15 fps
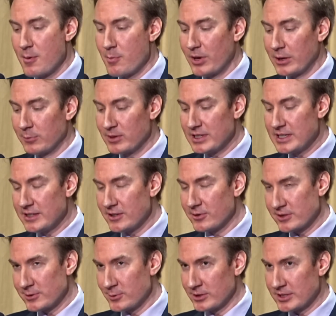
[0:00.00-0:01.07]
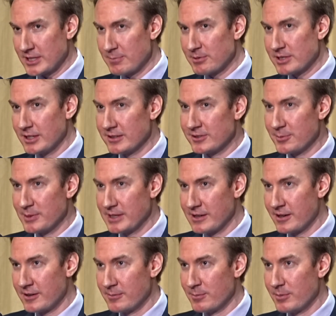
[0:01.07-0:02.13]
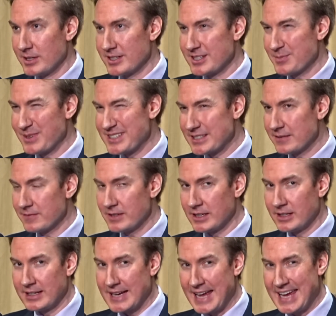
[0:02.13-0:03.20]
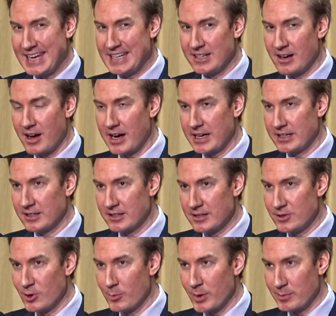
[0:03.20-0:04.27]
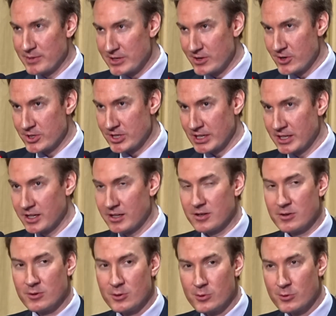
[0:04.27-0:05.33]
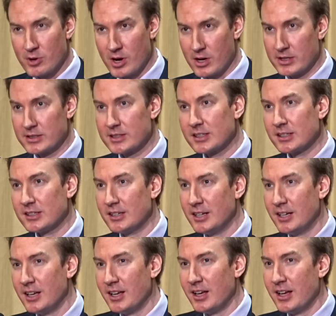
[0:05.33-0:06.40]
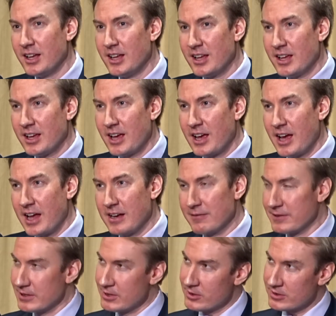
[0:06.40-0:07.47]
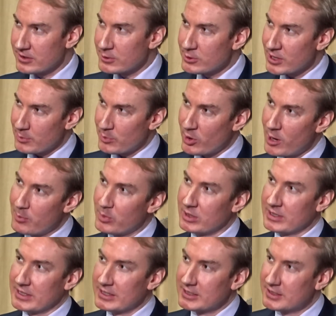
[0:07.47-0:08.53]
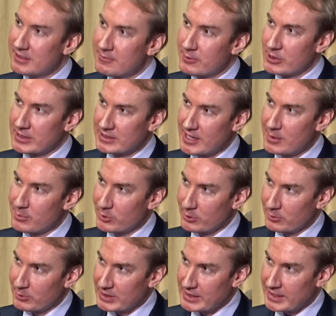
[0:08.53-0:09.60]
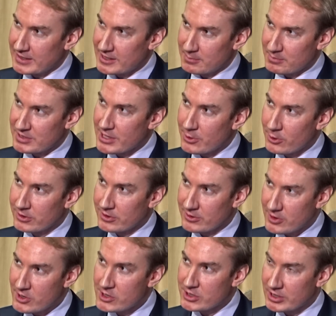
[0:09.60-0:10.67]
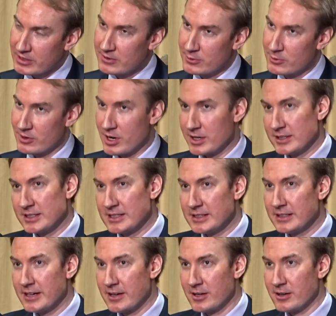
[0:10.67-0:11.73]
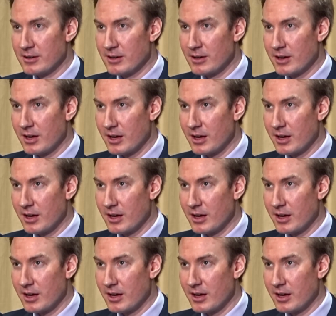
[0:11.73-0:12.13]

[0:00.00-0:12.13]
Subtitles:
but we need those neural stem cells to become specifically A9 dopaminergic neurons. And if you don't do that properly, for example, if we get some serotonergic neurons in there